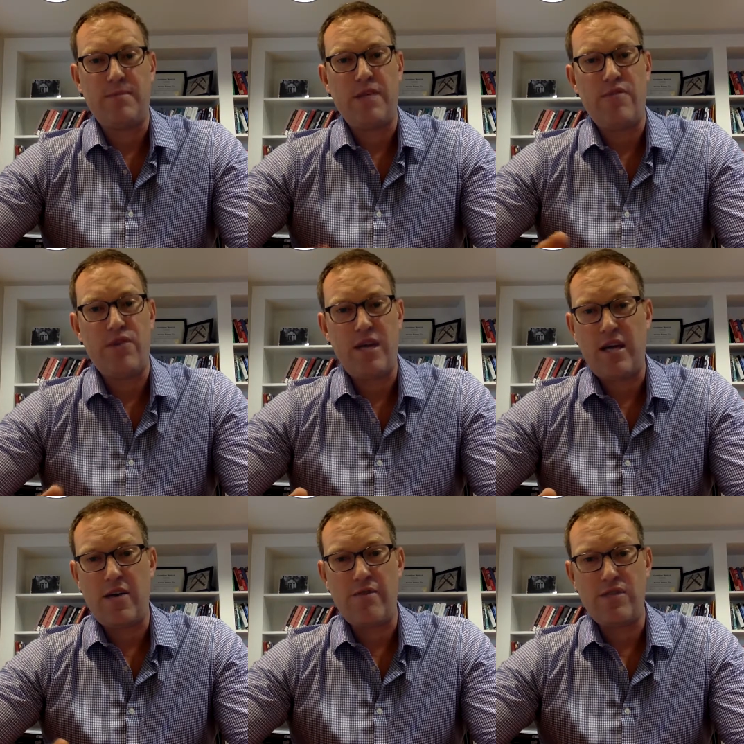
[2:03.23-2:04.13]
And if you think
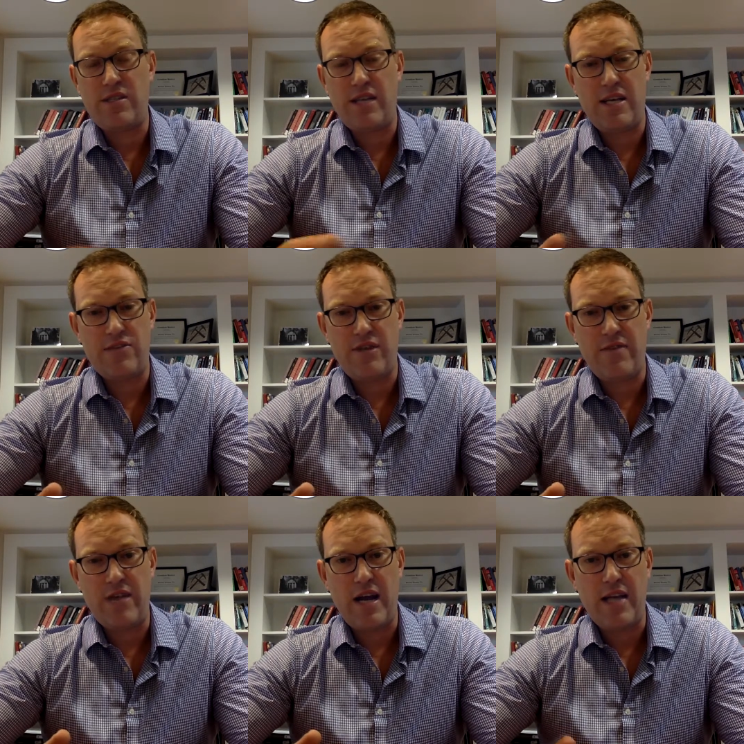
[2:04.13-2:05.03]
of just the history of
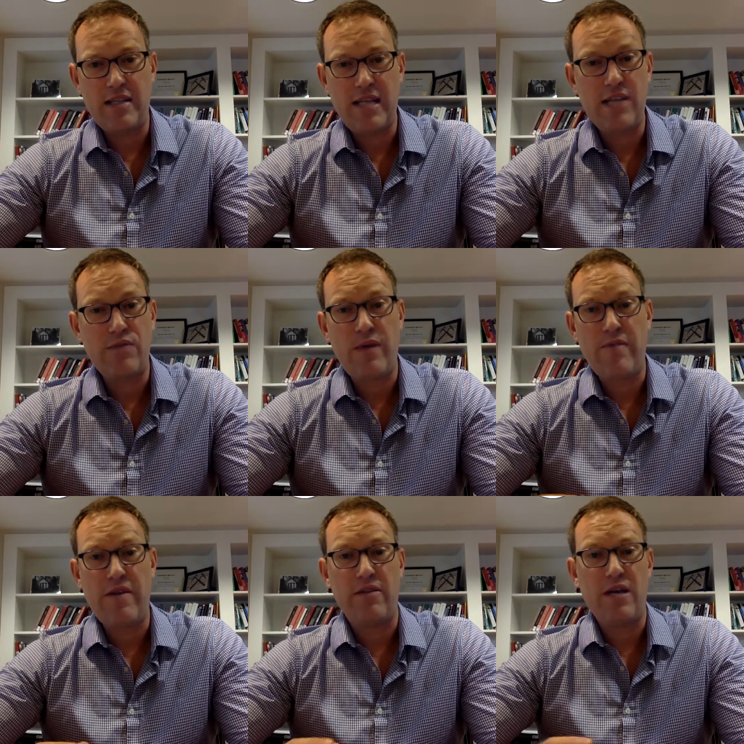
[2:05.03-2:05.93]
the United States, we have
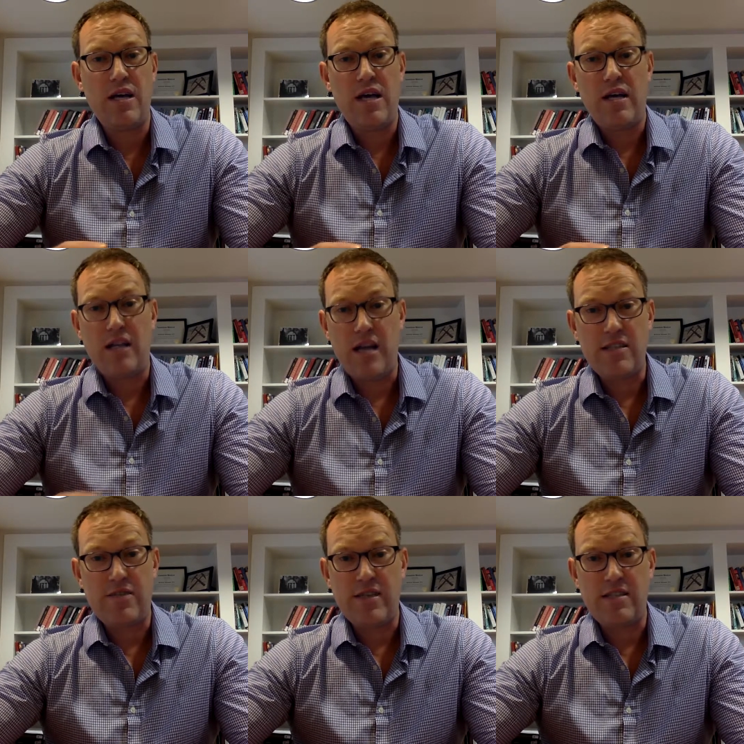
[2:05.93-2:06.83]
had
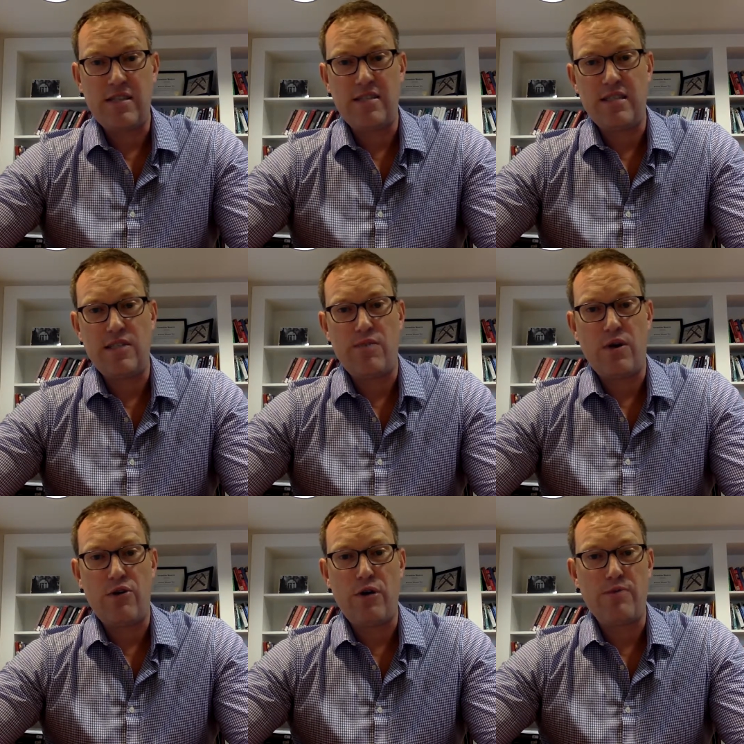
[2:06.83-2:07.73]
lots of instances where
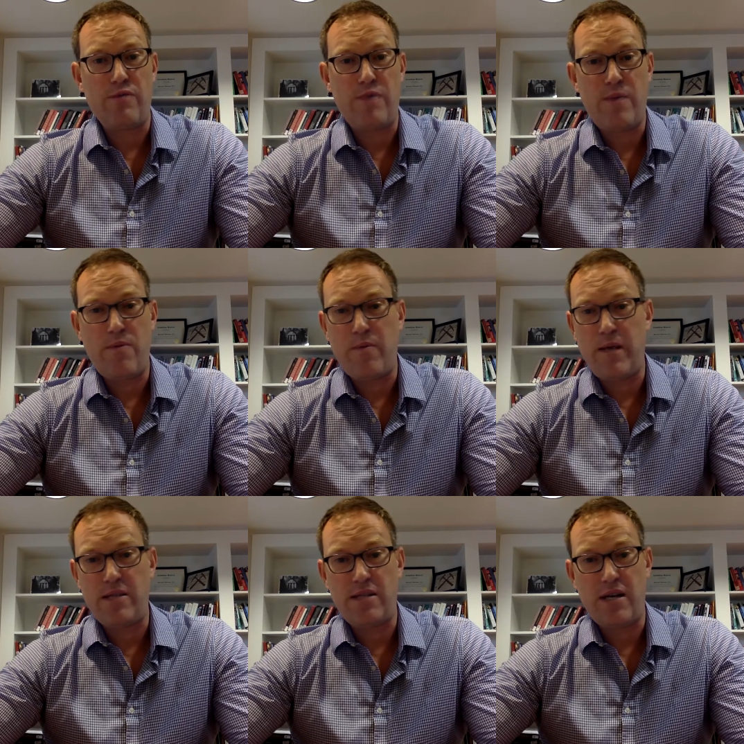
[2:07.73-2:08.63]
groups of people
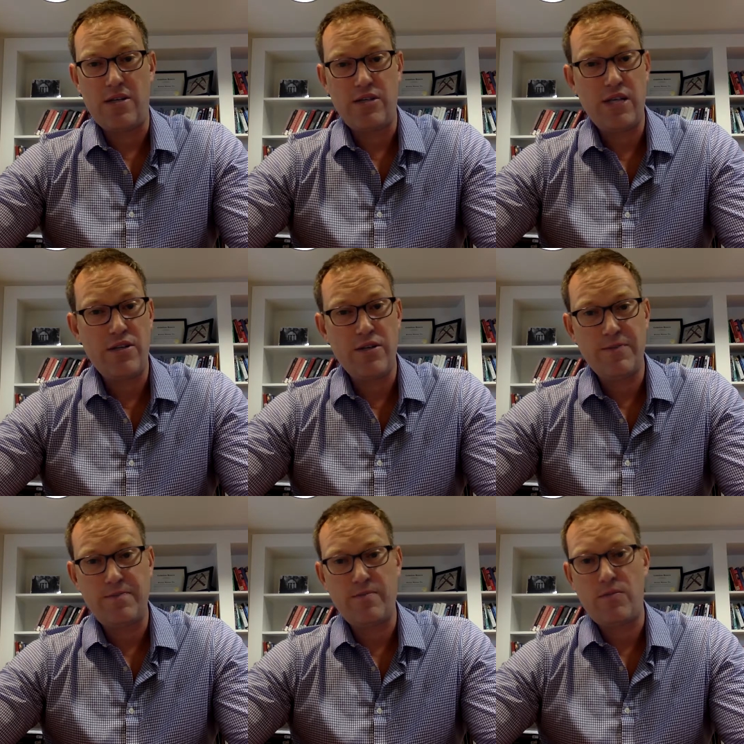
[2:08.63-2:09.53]
based on
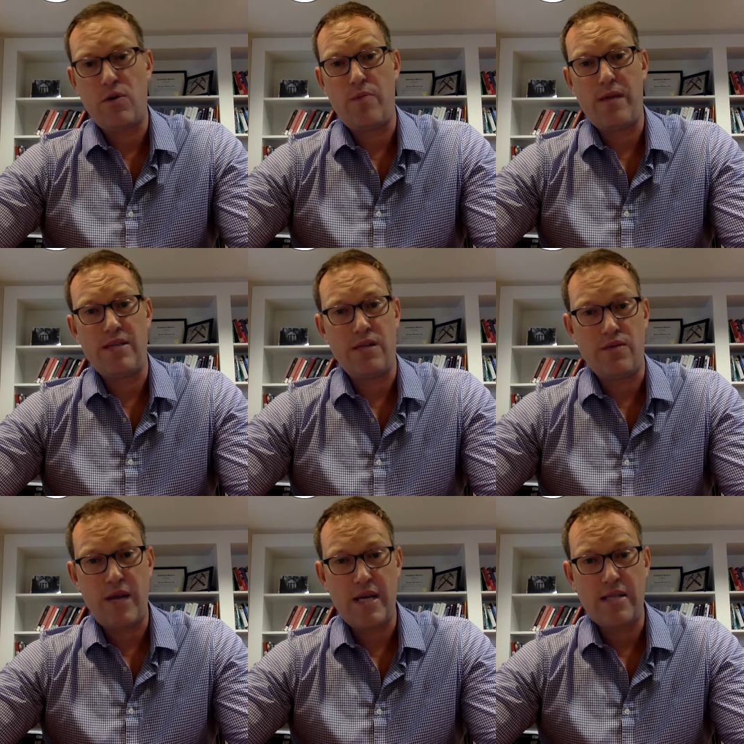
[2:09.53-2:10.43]
gender, or based on
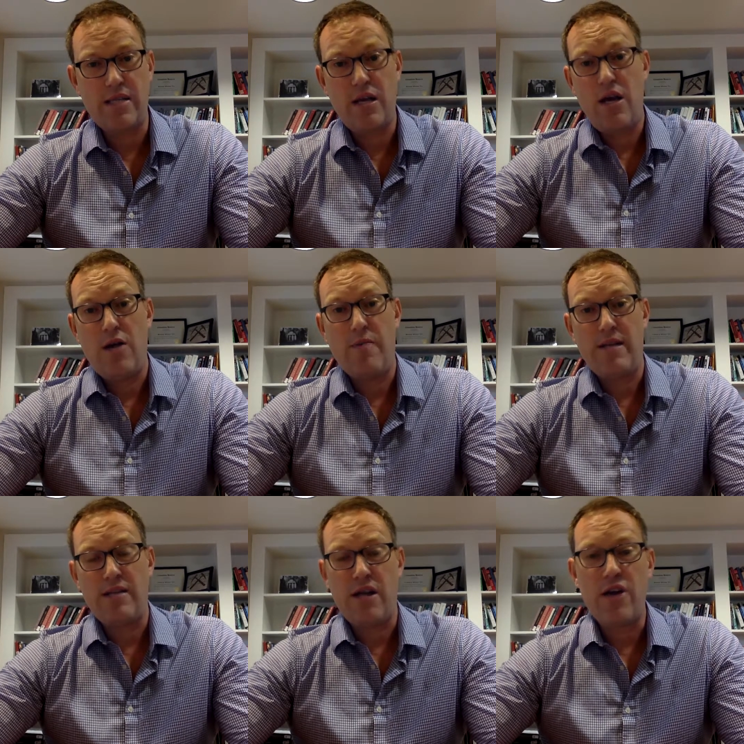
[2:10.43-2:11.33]
race, or
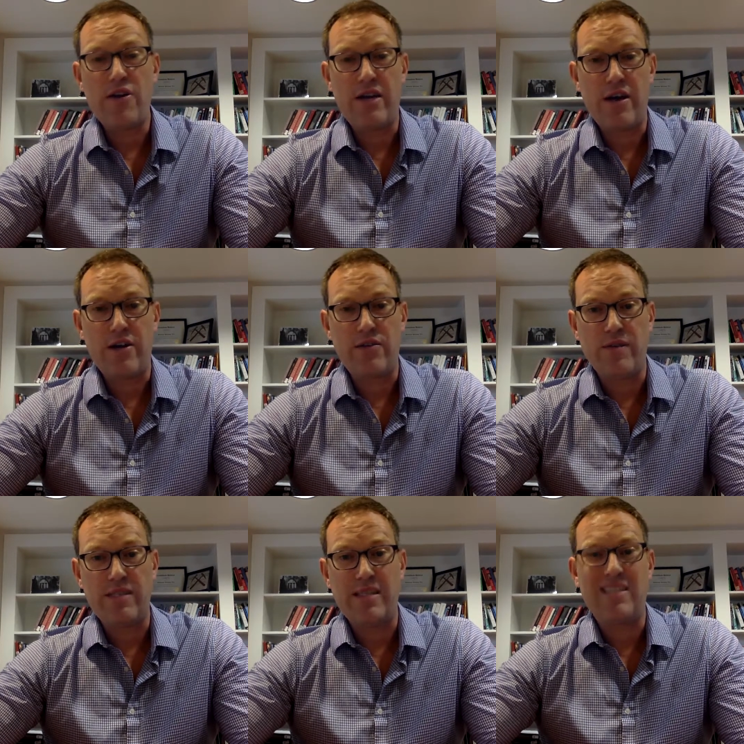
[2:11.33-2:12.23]
based on other
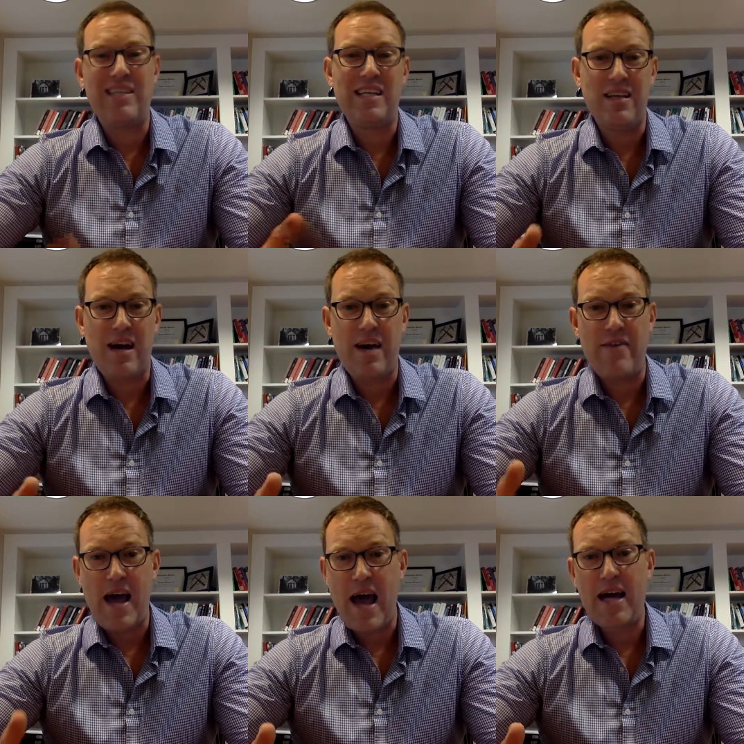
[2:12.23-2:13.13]
characteristics did not
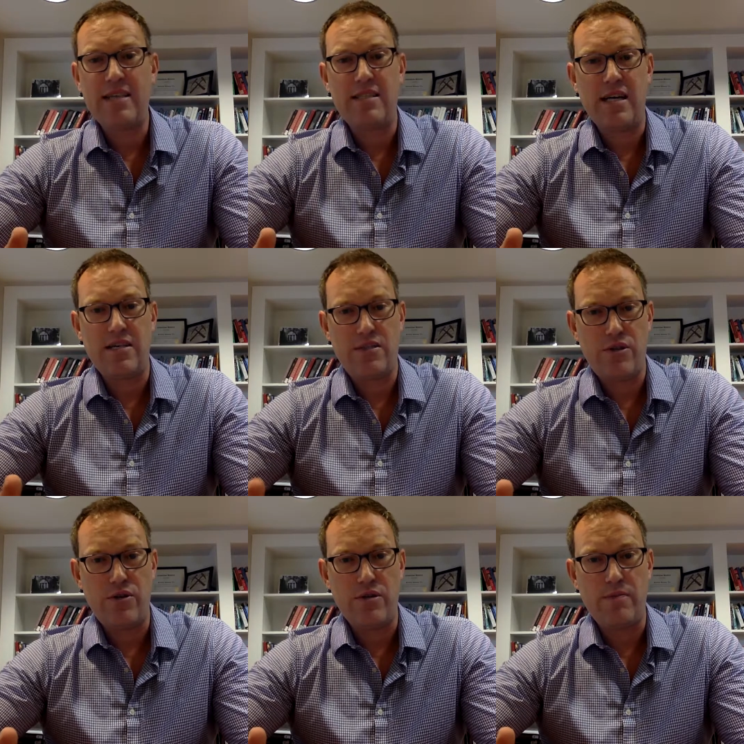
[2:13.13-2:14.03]
have access
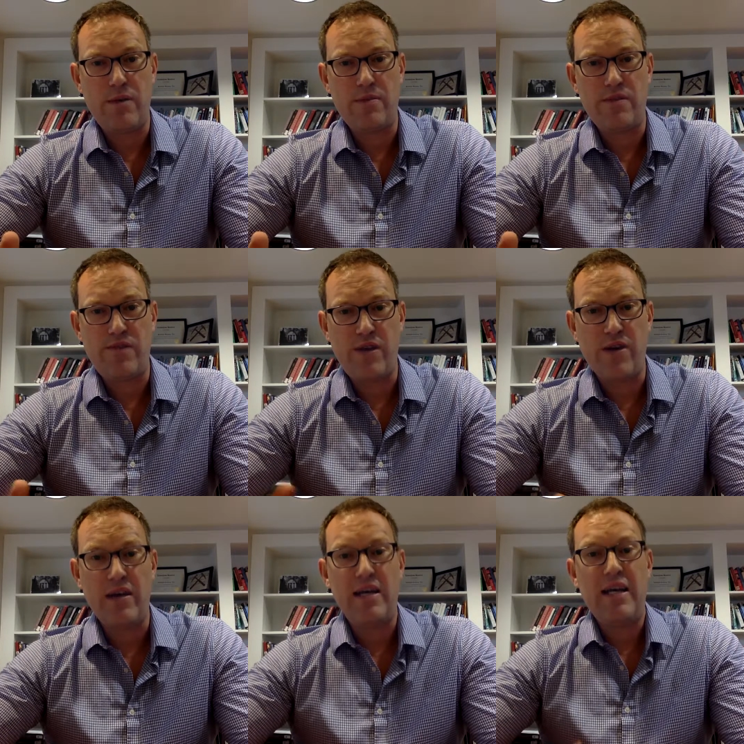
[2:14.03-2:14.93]
to the public sphere